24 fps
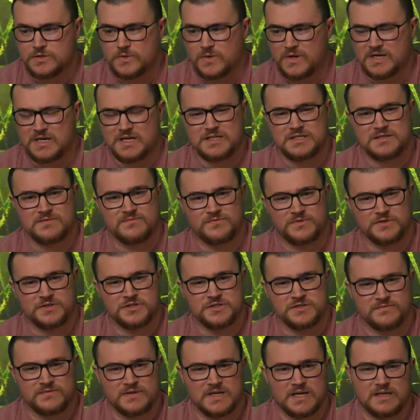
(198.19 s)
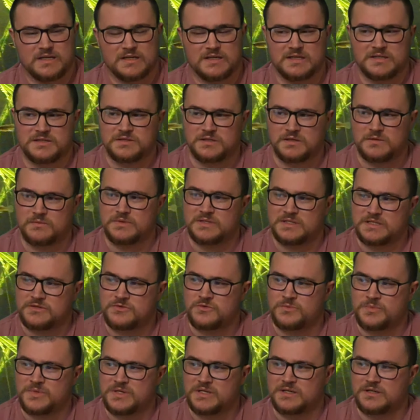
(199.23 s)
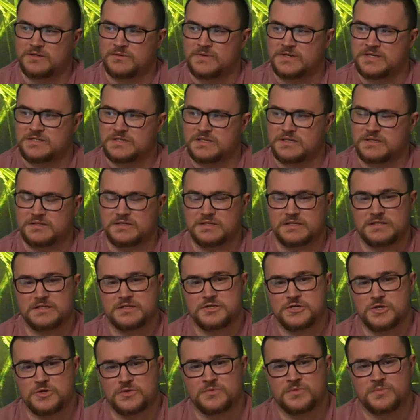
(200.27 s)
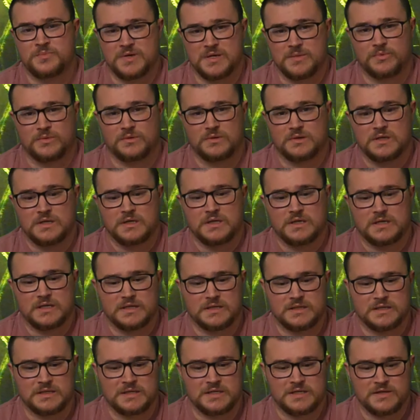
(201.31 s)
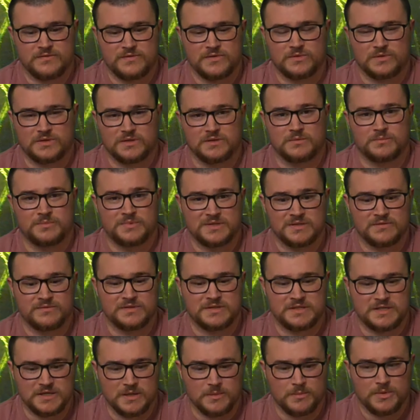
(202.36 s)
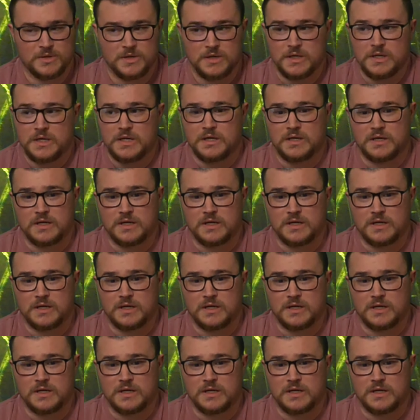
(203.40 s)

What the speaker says: So I got some footage of that, and I thought, well, this would be an interesting thing to show people and to give you a little bit of a tip.